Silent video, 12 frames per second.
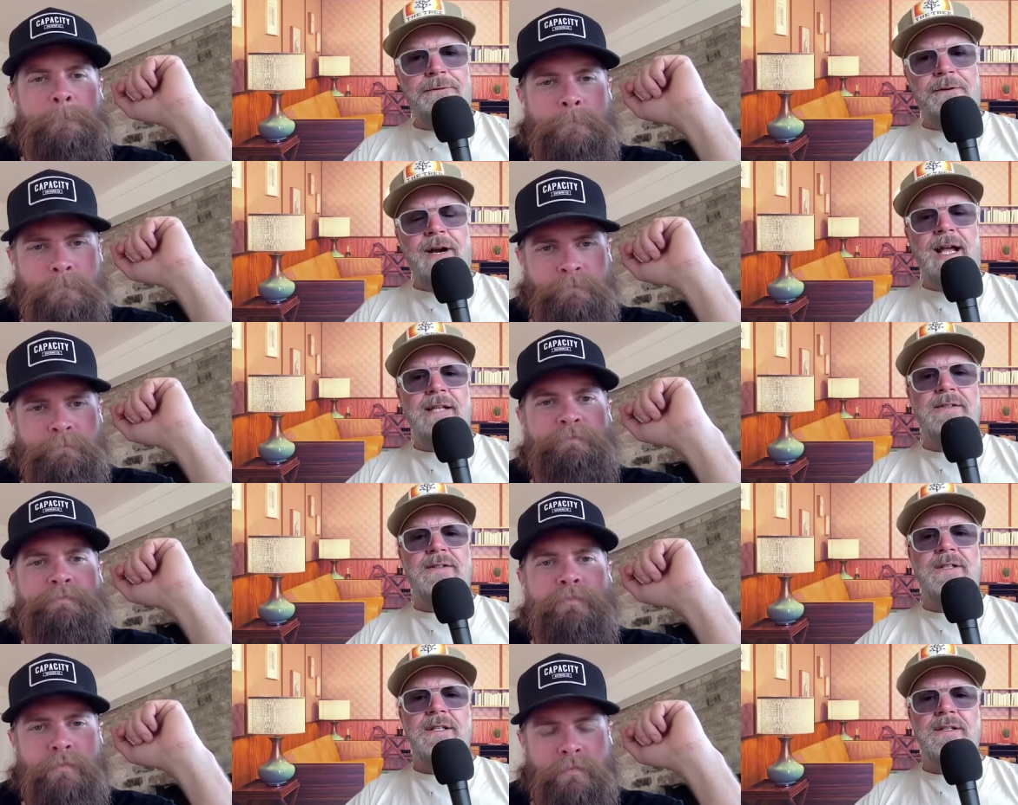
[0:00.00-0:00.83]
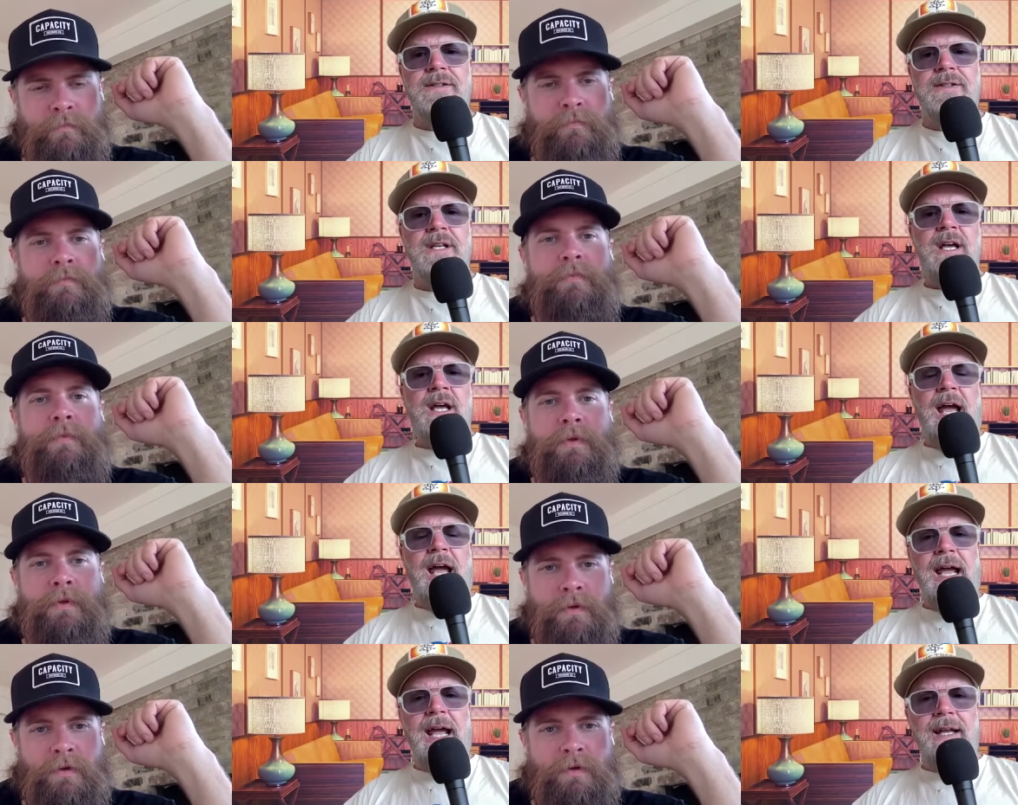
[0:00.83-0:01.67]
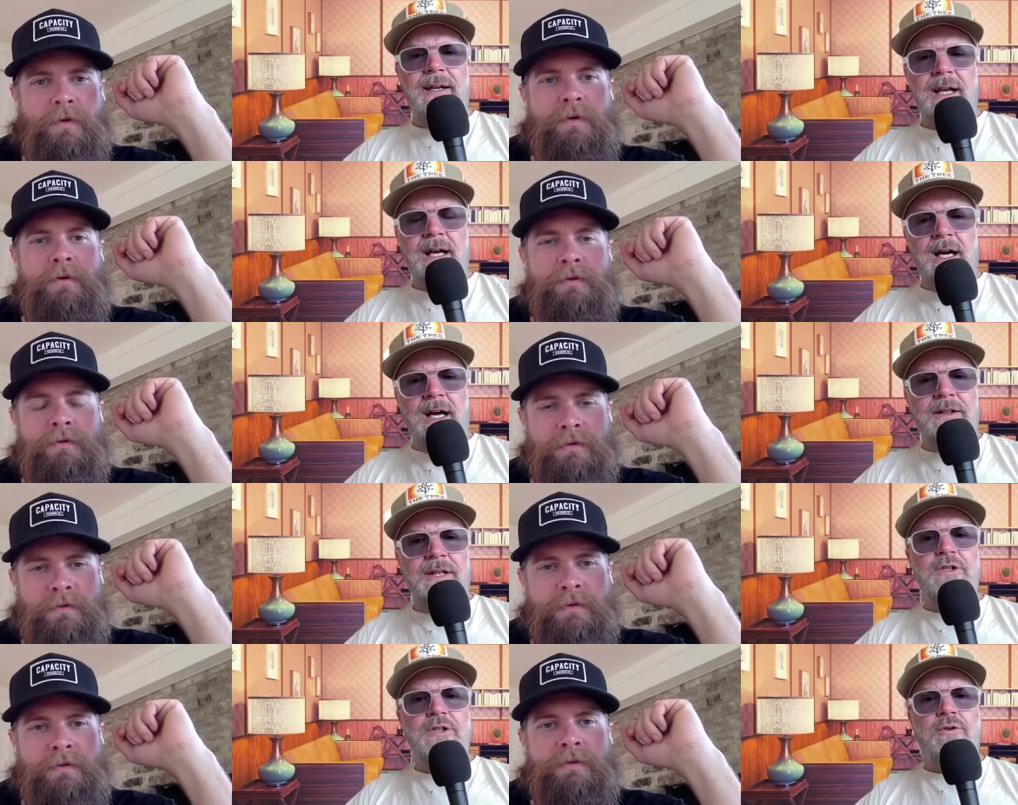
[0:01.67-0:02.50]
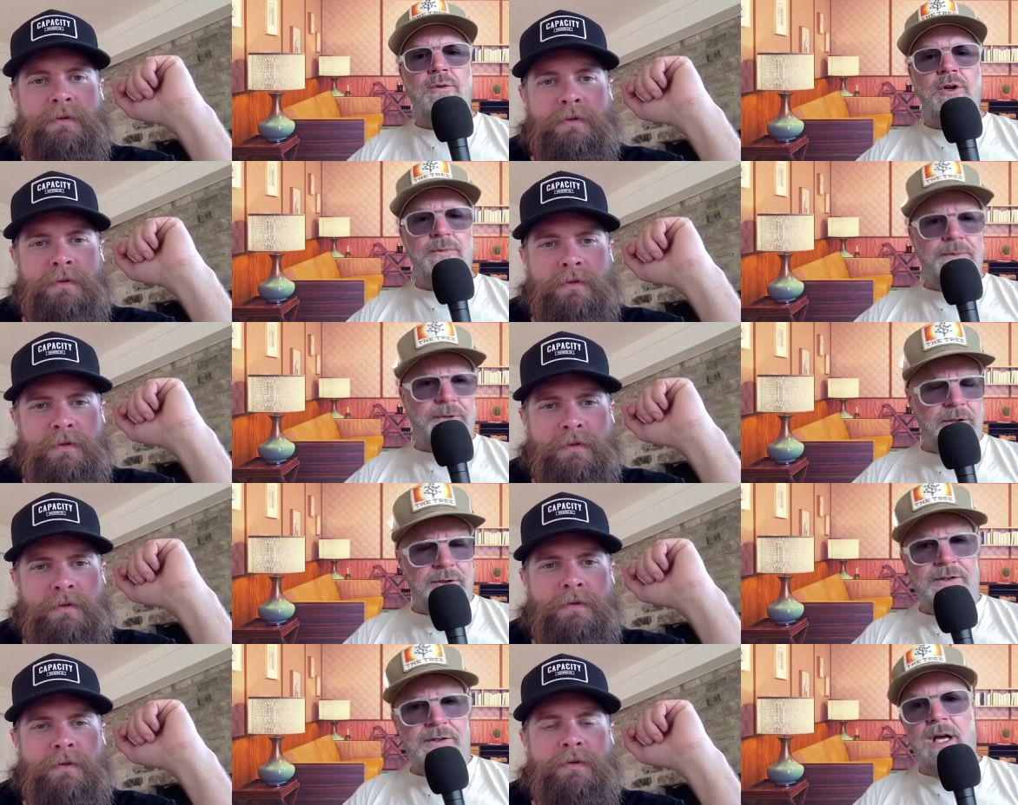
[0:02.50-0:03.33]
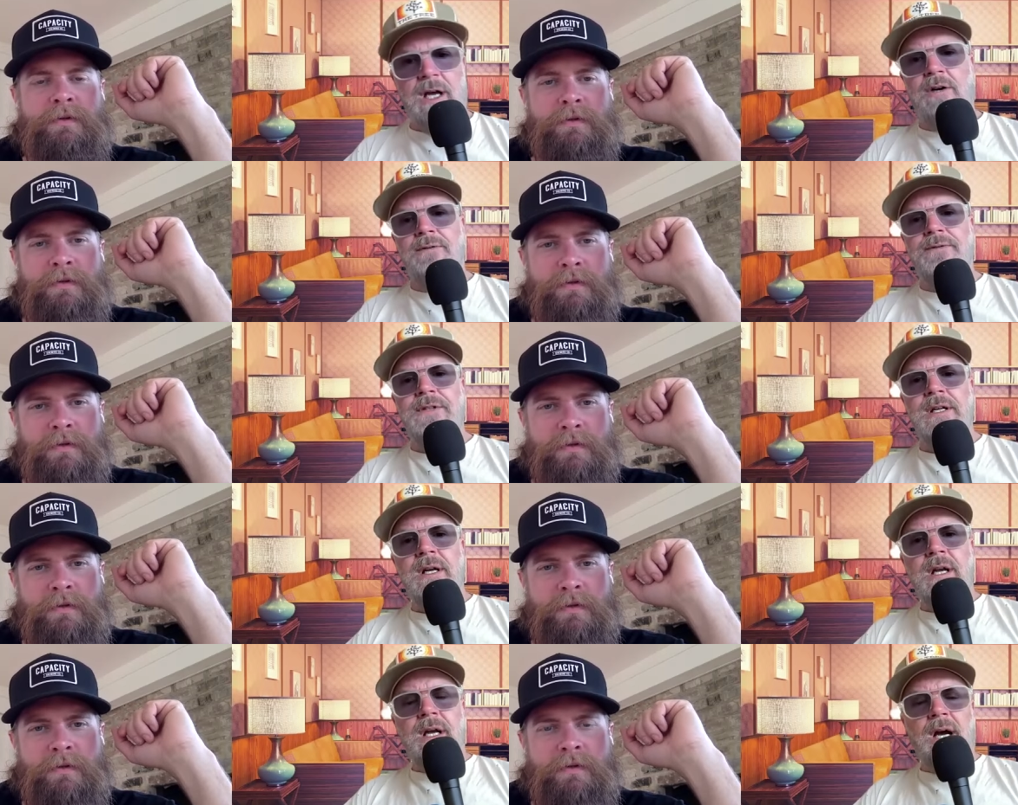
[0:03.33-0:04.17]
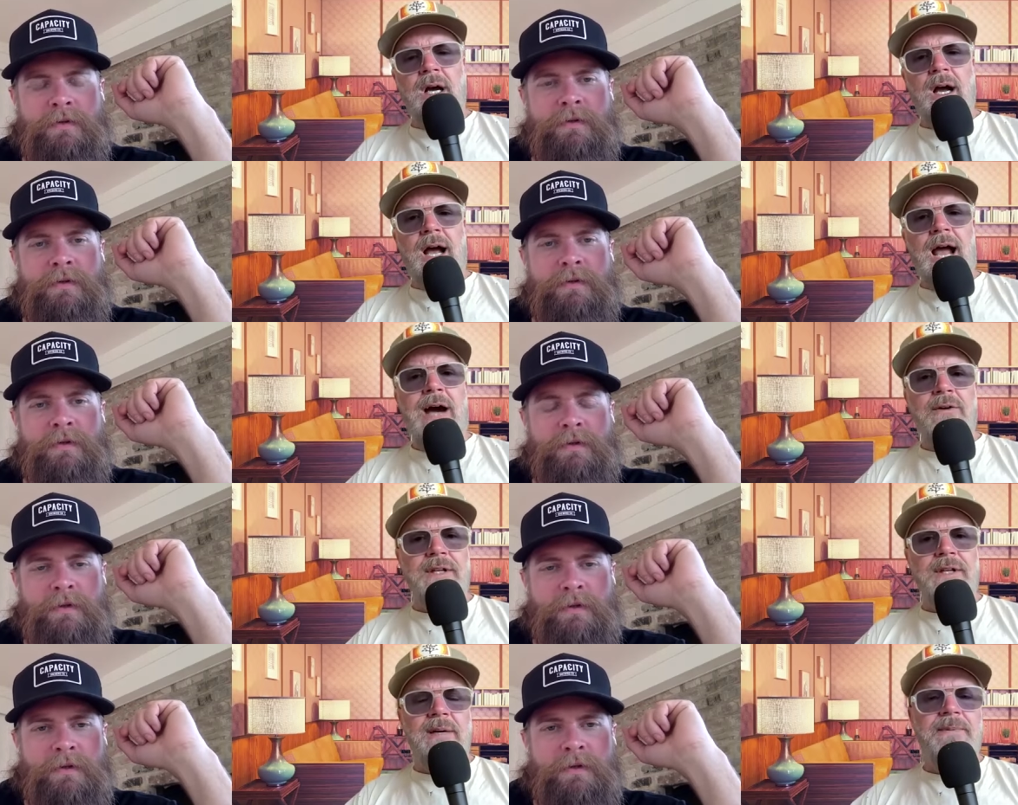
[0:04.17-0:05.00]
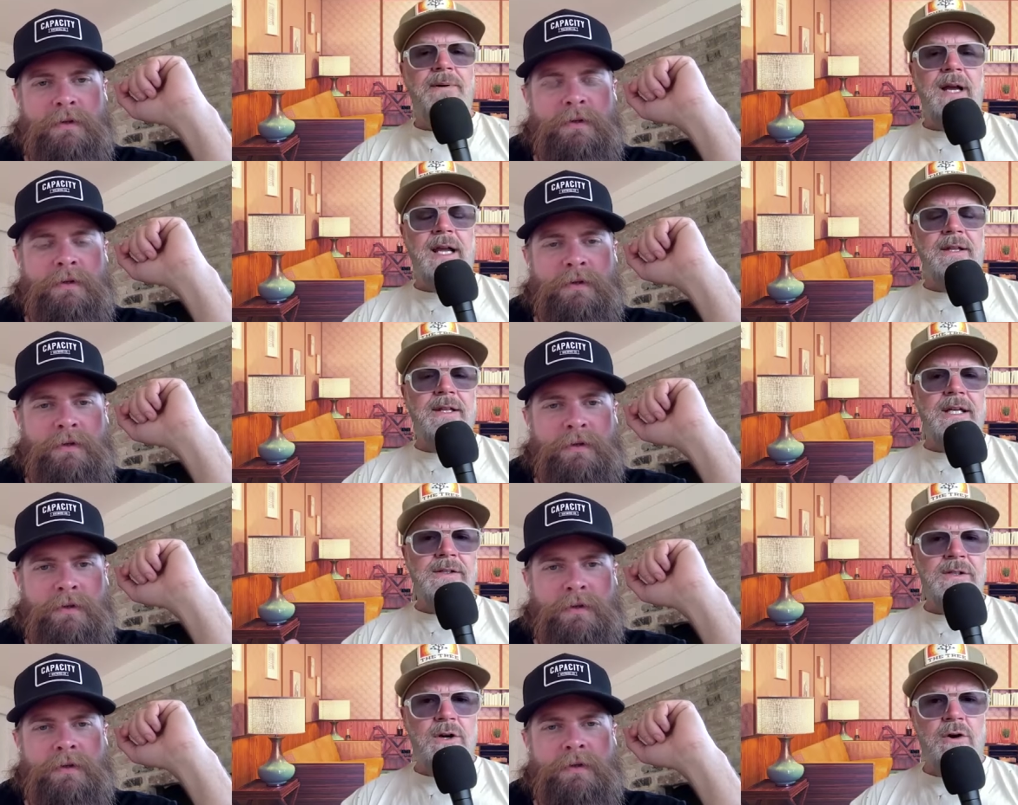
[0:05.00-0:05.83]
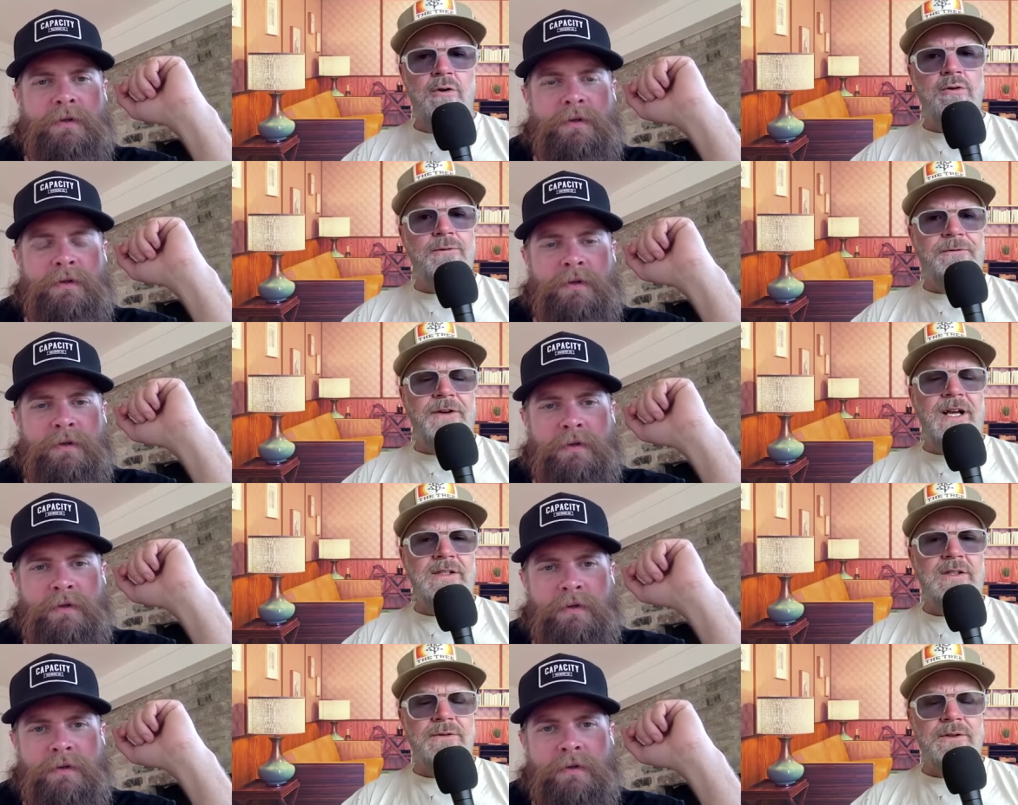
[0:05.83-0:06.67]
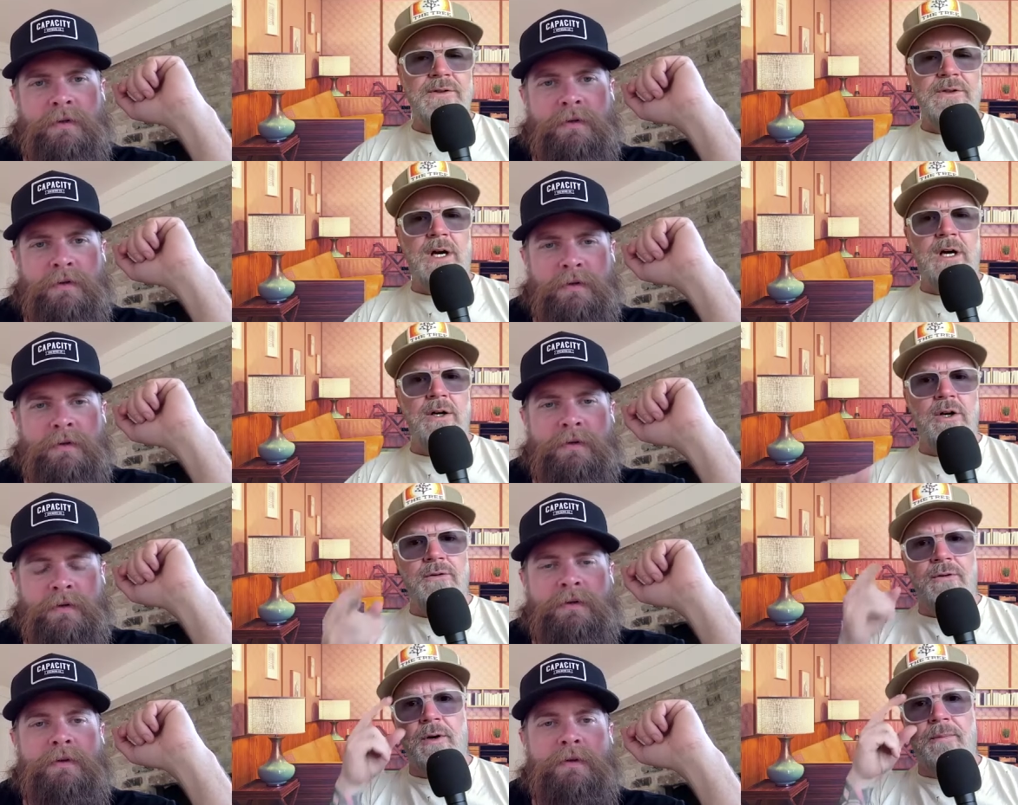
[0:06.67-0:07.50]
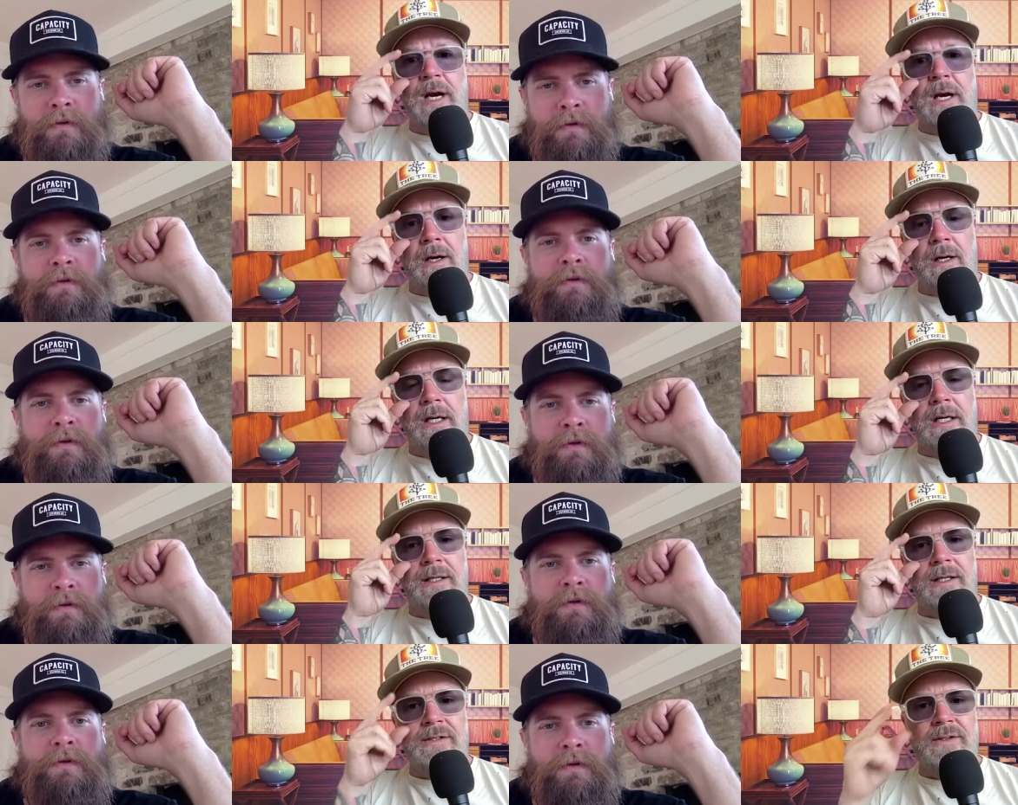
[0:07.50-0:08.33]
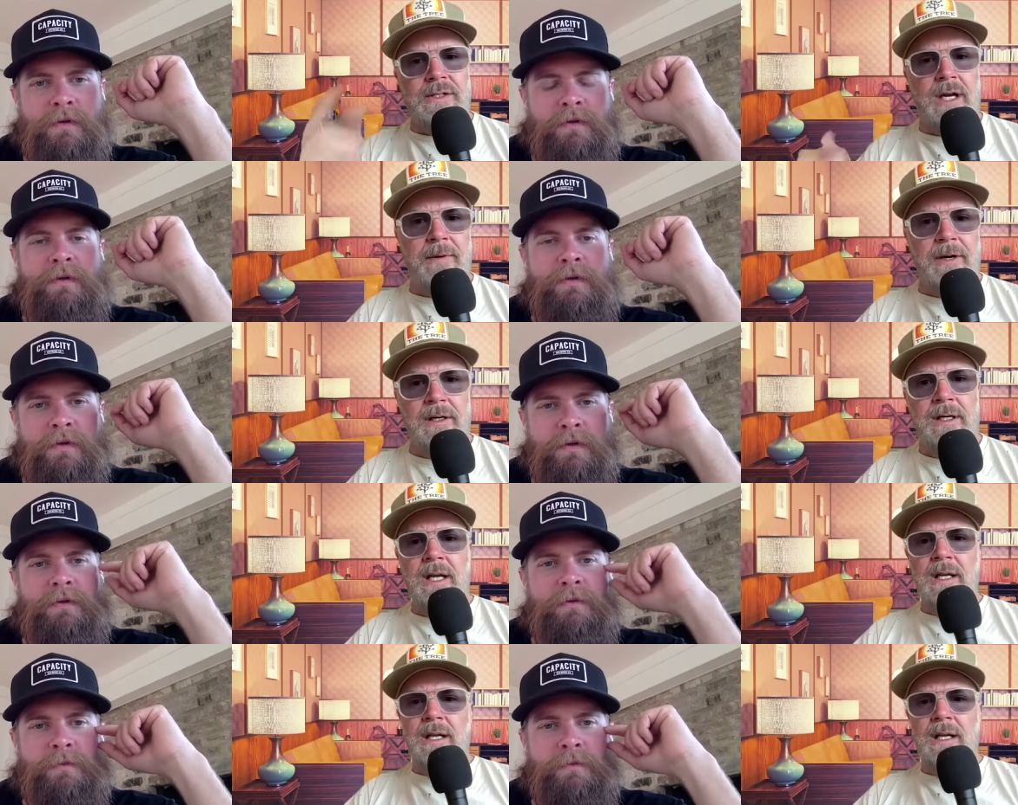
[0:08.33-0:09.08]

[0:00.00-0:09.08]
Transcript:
Speaker 1: francis and uh, these groups yourselves uh, out there playing these cool festivals all over America in the summer,